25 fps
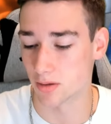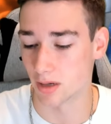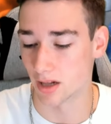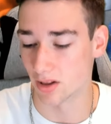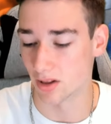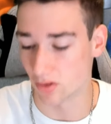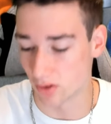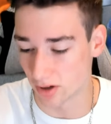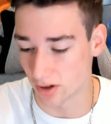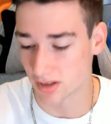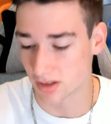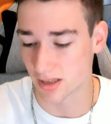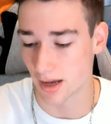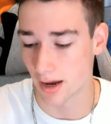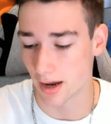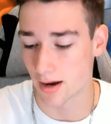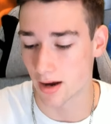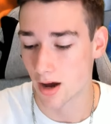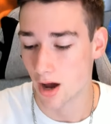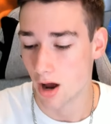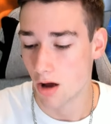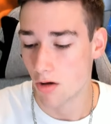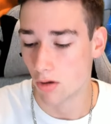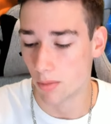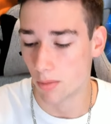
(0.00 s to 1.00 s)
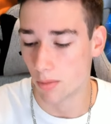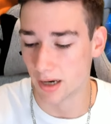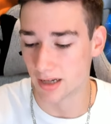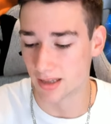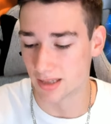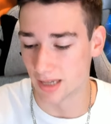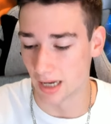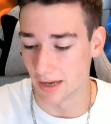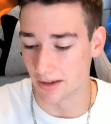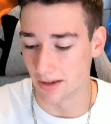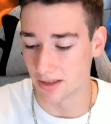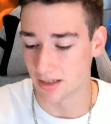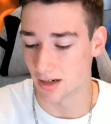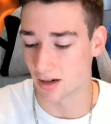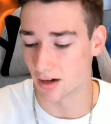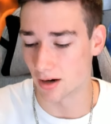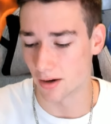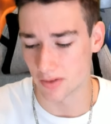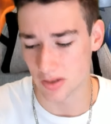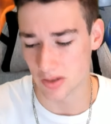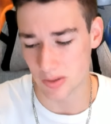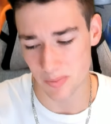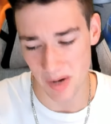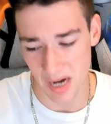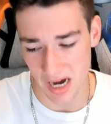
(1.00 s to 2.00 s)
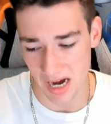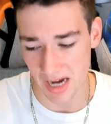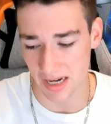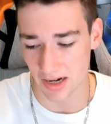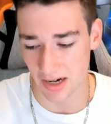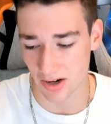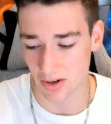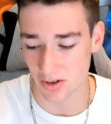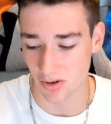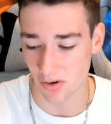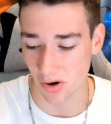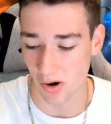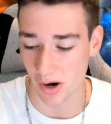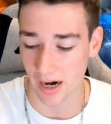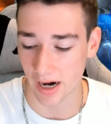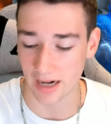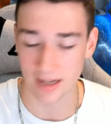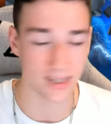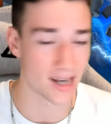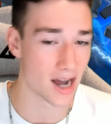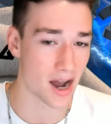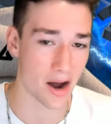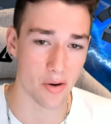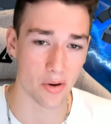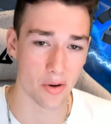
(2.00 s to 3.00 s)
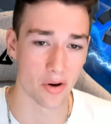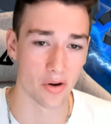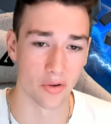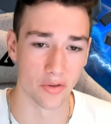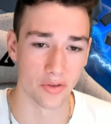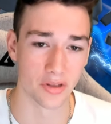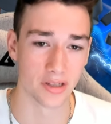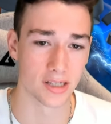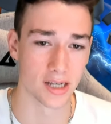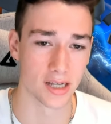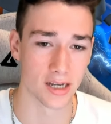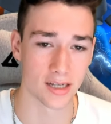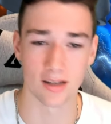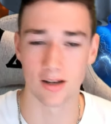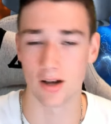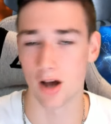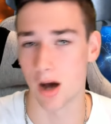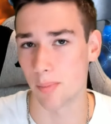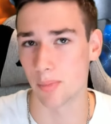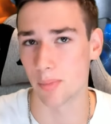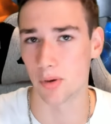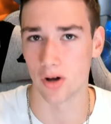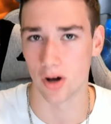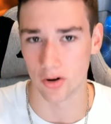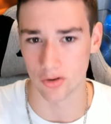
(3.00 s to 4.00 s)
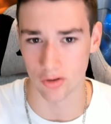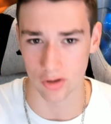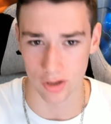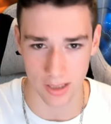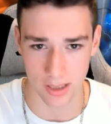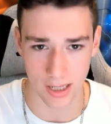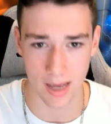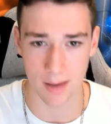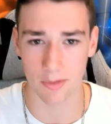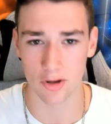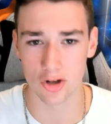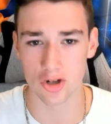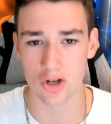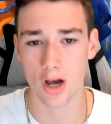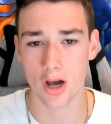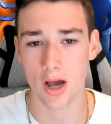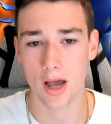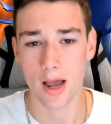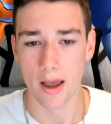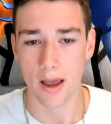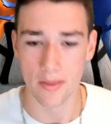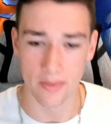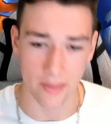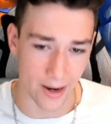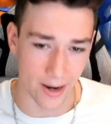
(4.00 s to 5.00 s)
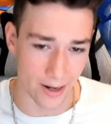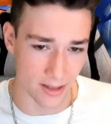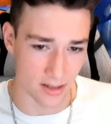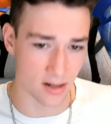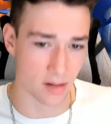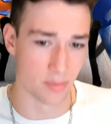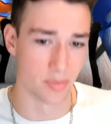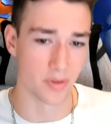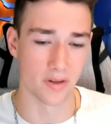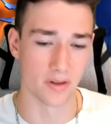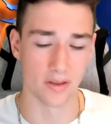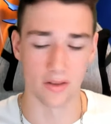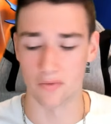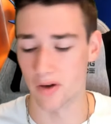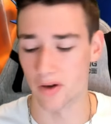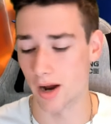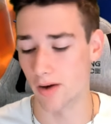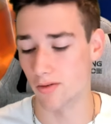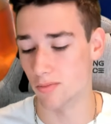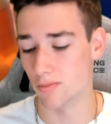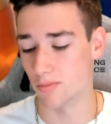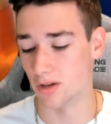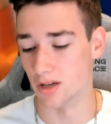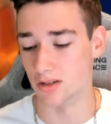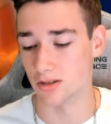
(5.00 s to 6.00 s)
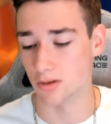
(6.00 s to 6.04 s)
and it looks like we'll be in a decent enough spot here to our tower only takes a couple hundred damage, and that is completely fine with me.